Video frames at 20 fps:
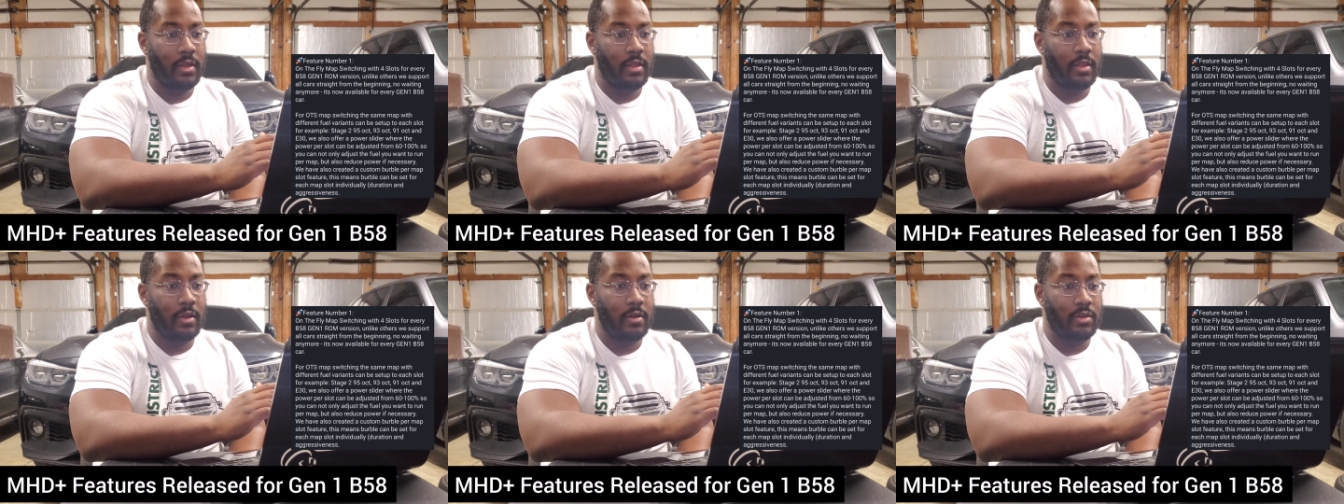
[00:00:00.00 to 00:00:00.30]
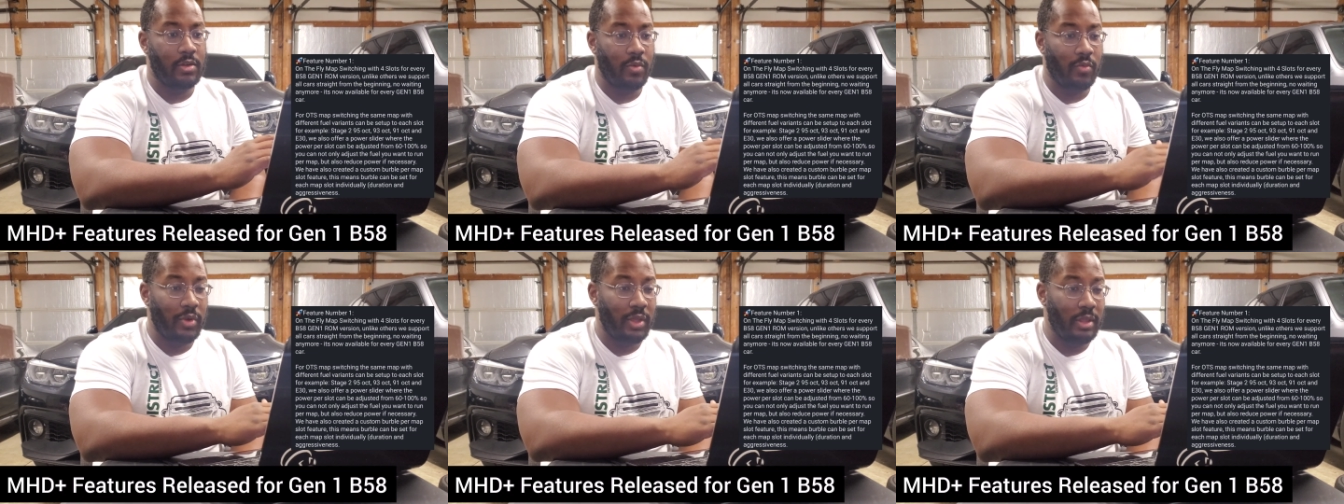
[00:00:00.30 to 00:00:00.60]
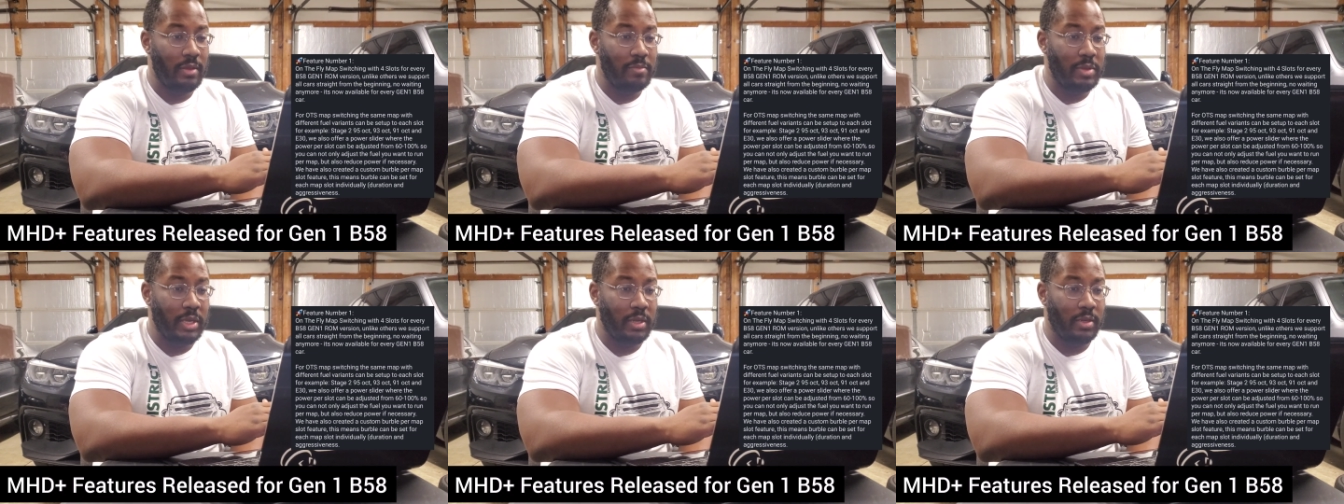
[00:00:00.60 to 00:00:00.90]
there's a
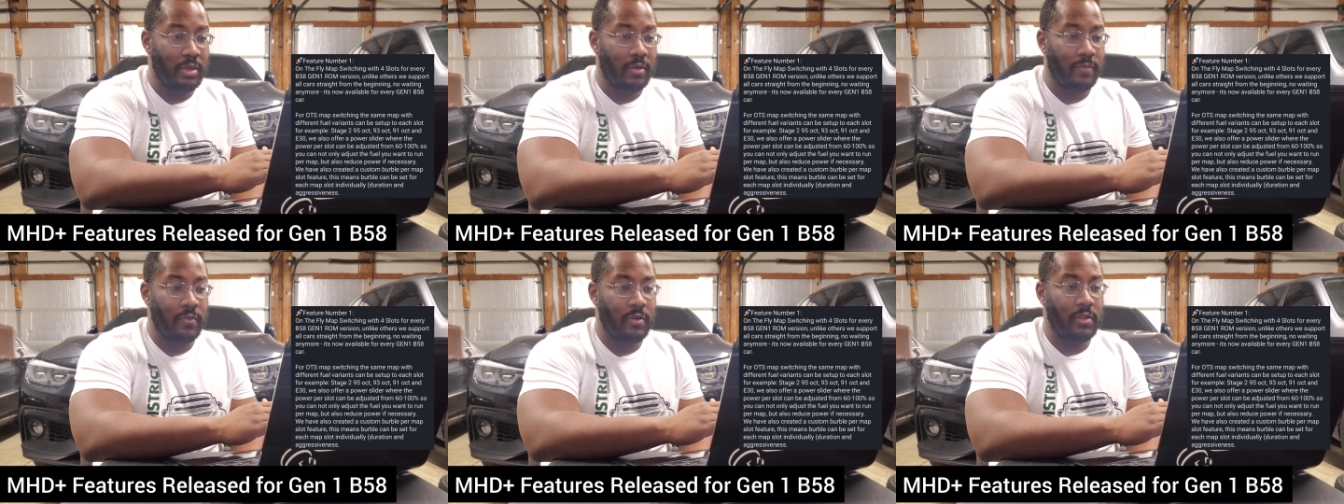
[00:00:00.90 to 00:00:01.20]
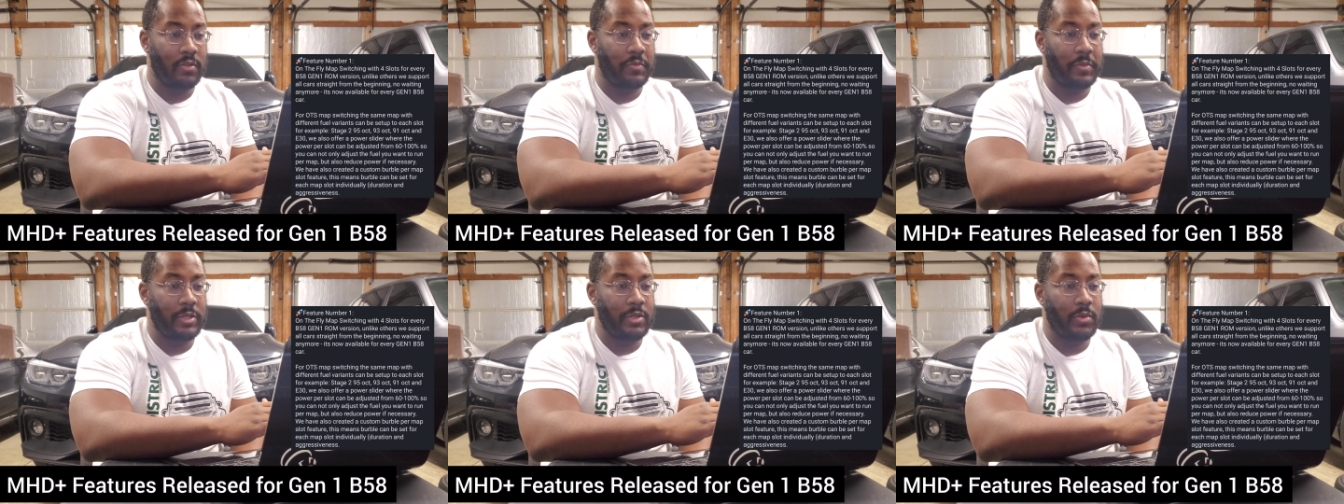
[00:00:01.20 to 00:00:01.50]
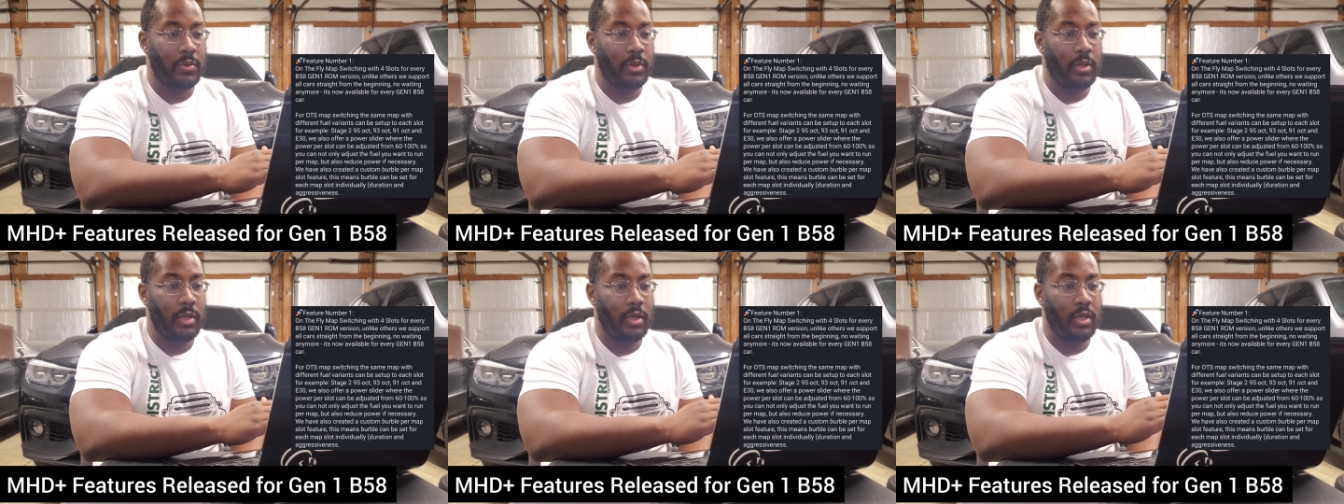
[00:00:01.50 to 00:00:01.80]
really big difference
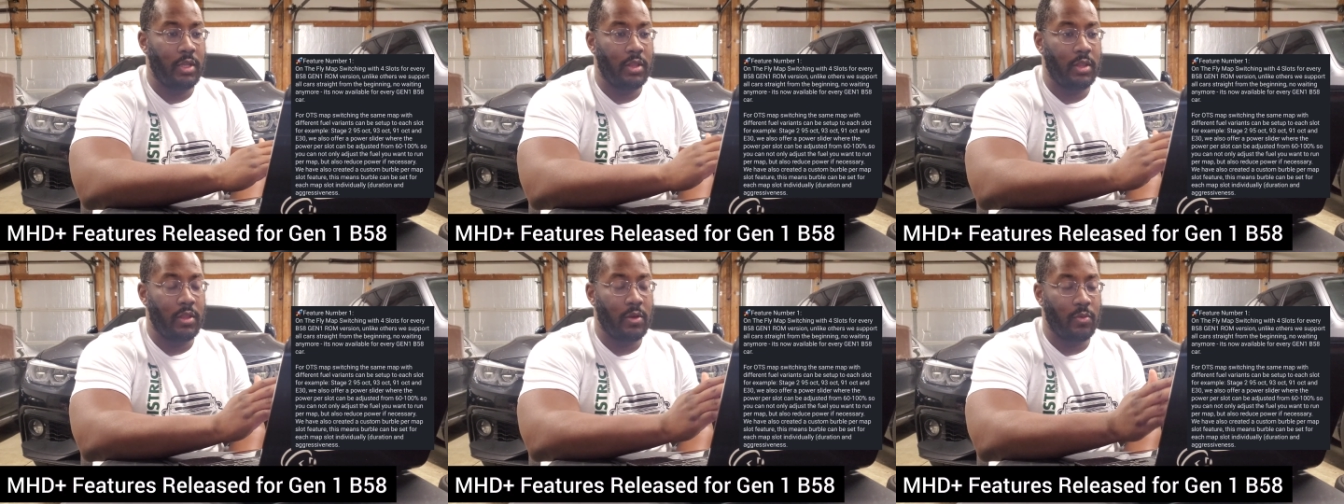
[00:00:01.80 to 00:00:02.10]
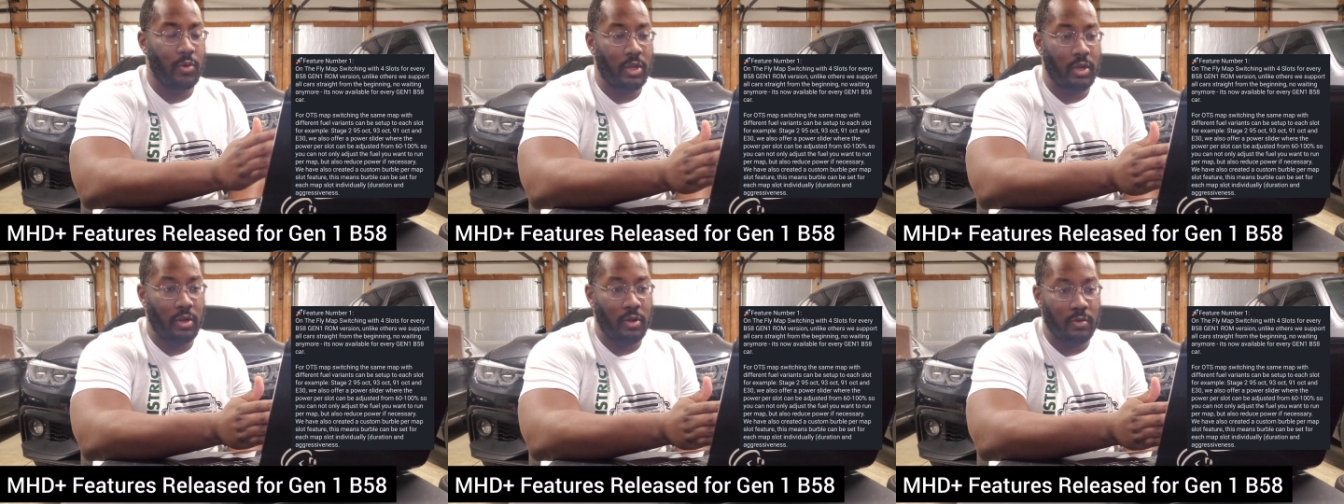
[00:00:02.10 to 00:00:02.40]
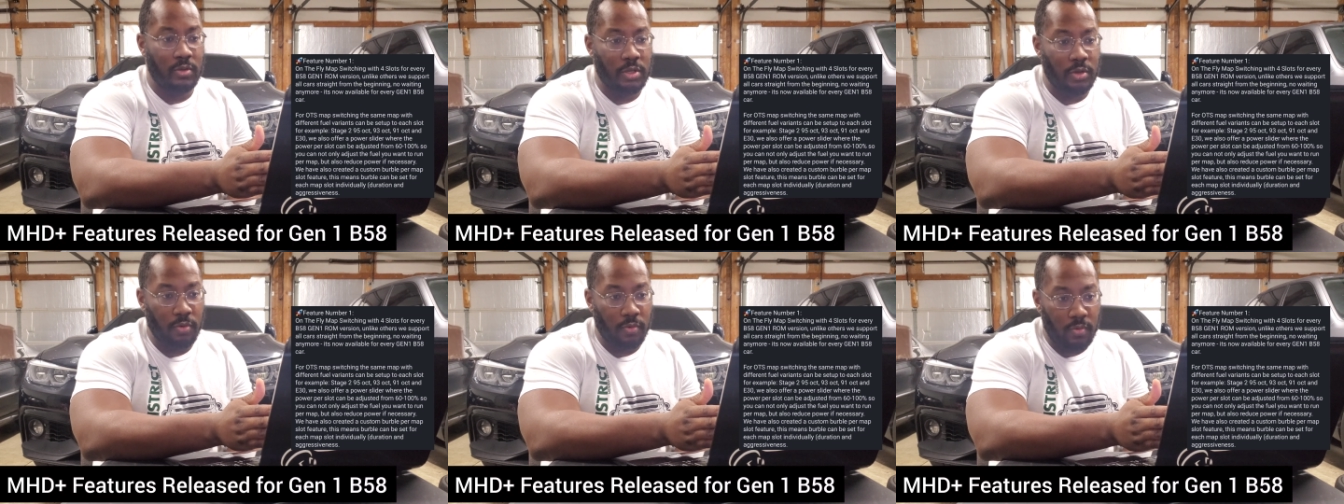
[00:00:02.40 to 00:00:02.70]
between the
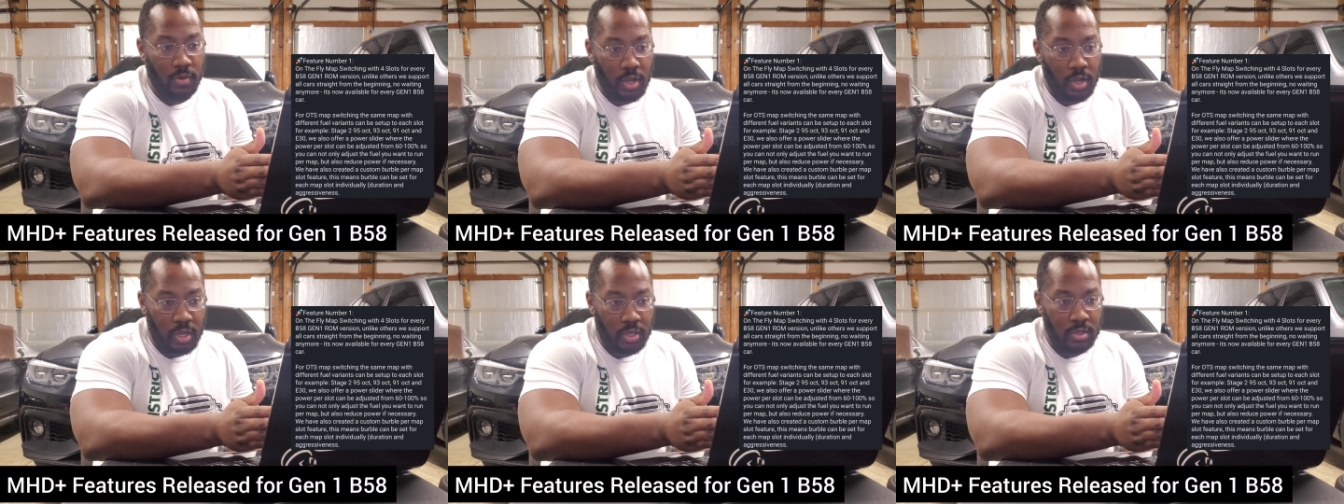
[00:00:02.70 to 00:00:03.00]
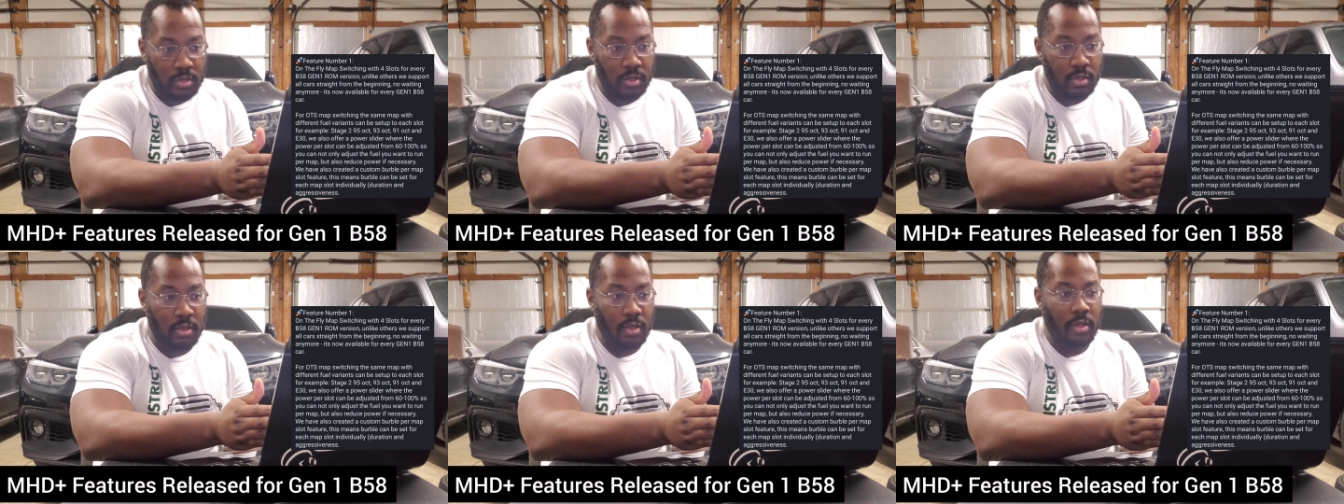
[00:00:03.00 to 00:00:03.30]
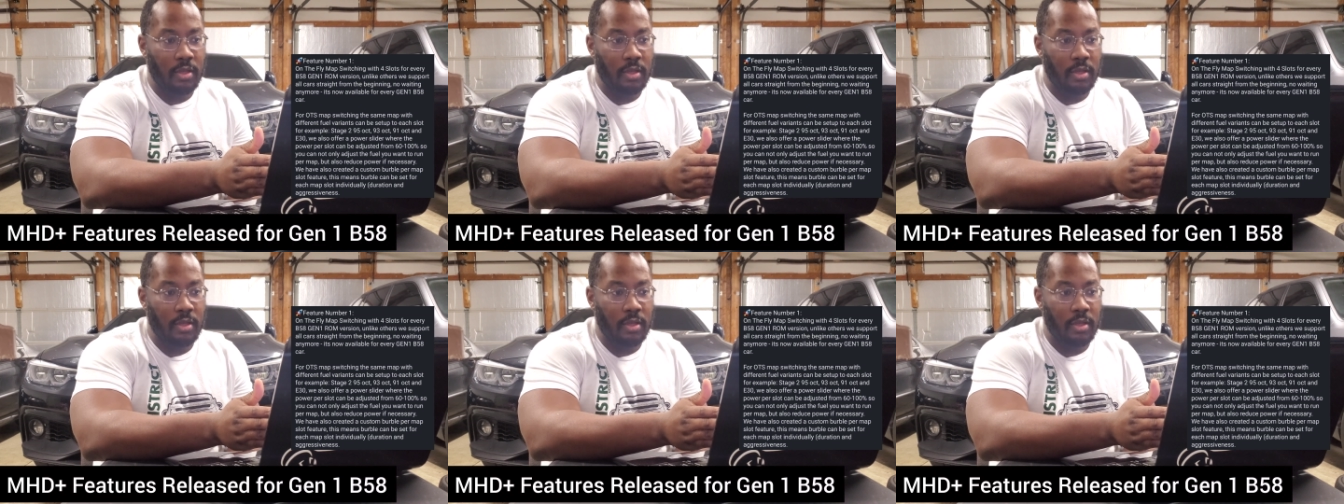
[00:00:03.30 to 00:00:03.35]
102 RON